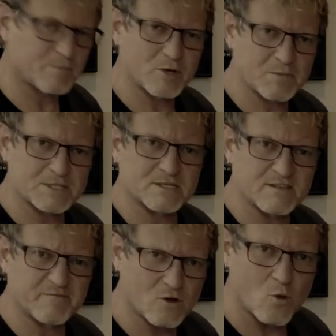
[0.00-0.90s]
the purposes
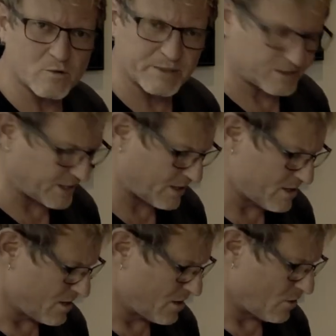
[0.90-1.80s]
of chord building,
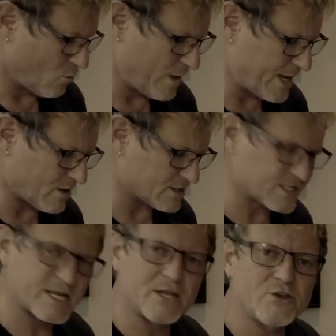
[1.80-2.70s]
we
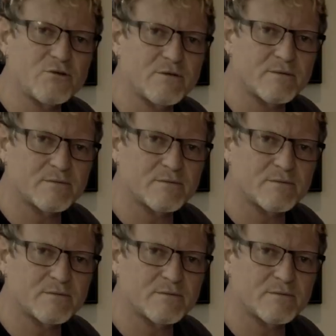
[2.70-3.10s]
continue